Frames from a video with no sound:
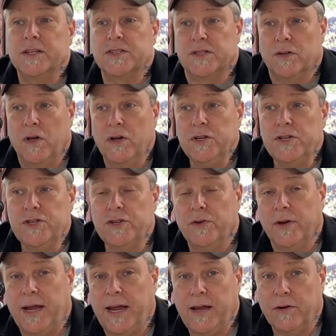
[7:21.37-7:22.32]
As long as
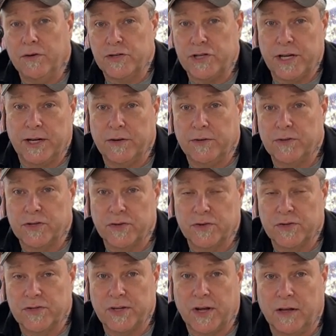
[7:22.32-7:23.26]
your heater channels
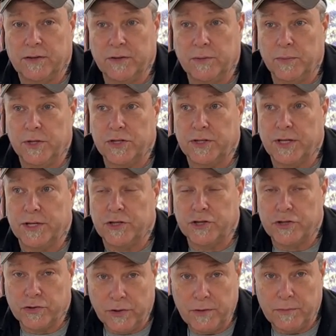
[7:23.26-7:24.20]
are solid, which they
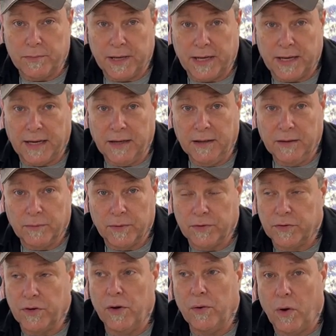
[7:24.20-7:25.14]
should be,
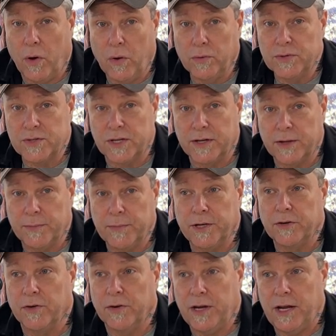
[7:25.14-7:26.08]
with no holes in them,
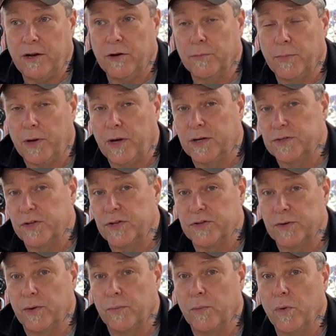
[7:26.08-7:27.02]
and your heater
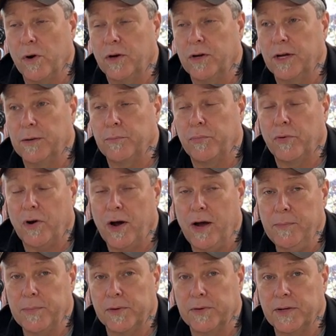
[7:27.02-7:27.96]
boxes are working
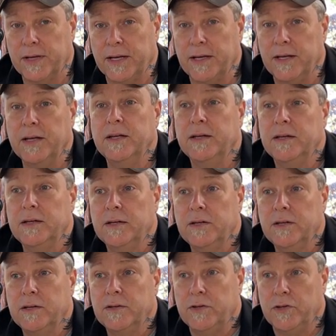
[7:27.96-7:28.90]
properly,
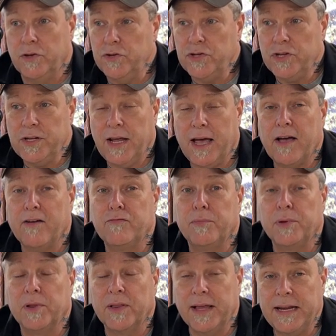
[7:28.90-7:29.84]
you should
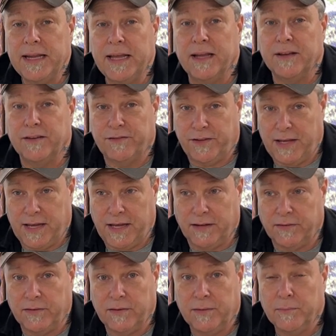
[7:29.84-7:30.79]
have plenty of
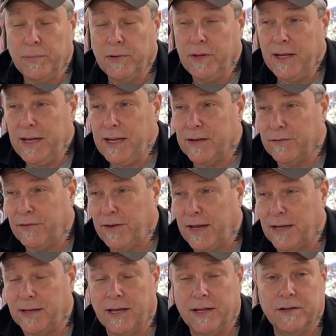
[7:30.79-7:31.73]
heat. Plenty of
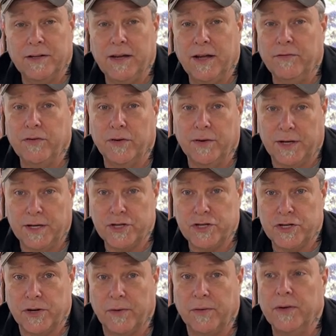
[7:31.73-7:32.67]
heat and never an
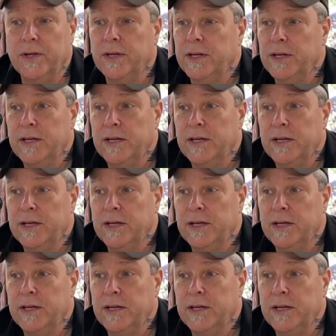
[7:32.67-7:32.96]
issue.